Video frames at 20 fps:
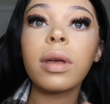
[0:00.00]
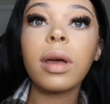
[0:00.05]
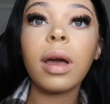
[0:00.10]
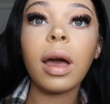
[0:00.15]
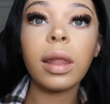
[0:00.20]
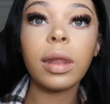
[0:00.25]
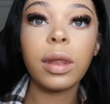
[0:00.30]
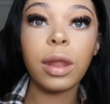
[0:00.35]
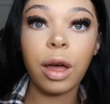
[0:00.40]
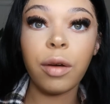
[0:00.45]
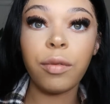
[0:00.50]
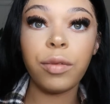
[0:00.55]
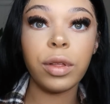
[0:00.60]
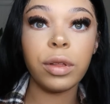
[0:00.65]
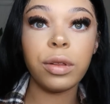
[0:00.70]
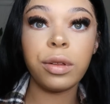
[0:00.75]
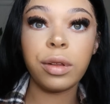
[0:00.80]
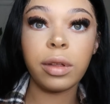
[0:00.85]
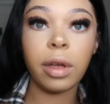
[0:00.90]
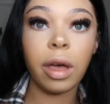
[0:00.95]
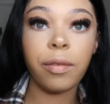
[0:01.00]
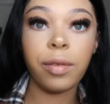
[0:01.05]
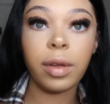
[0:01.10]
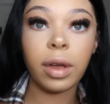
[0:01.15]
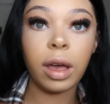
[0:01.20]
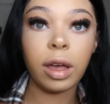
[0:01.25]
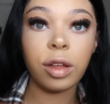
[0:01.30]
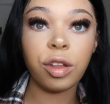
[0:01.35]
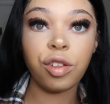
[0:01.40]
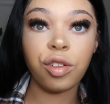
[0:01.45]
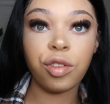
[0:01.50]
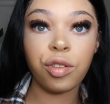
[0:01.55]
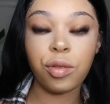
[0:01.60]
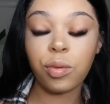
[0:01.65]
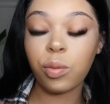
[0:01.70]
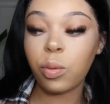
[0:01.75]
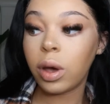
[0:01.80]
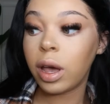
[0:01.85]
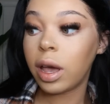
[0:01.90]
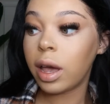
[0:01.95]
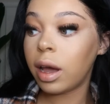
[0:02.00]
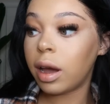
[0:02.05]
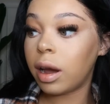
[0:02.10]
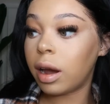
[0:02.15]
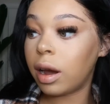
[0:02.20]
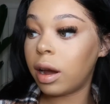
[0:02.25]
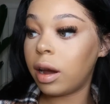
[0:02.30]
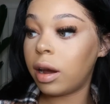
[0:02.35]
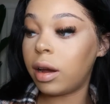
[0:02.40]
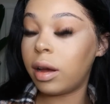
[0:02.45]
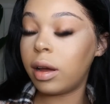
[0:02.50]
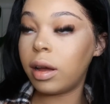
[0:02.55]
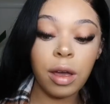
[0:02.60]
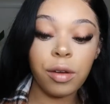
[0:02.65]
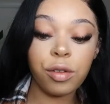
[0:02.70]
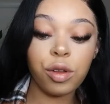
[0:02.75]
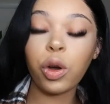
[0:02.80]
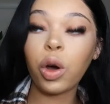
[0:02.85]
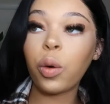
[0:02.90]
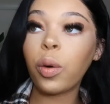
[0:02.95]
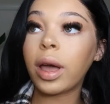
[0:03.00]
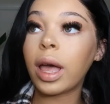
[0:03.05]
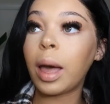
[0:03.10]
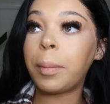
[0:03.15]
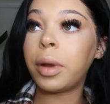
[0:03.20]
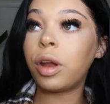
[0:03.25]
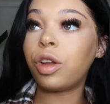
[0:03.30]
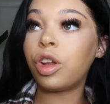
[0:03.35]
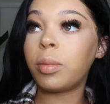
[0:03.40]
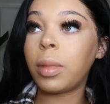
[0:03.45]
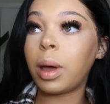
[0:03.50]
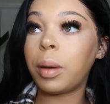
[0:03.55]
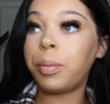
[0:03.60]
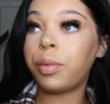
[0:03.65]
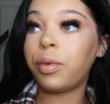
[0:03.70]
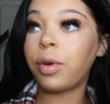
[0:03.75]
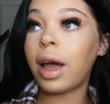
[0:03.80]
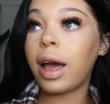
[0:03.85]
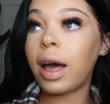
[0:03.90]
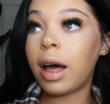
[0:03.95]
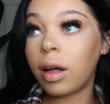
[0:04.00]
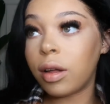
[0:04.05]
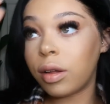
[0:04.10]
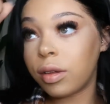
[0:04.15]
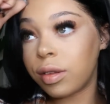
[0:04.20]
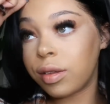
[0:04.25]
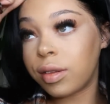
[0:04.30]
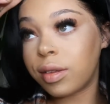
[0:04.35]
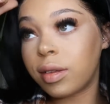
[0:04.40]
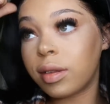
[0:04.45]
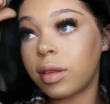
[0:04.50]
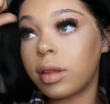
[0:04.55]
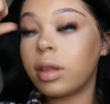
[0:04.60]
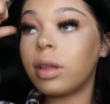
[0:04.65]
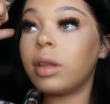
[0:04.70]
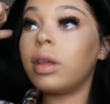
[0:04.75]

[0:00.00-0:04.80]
I love this stuff, like I swear. So real quick, I'm gonna do my brows.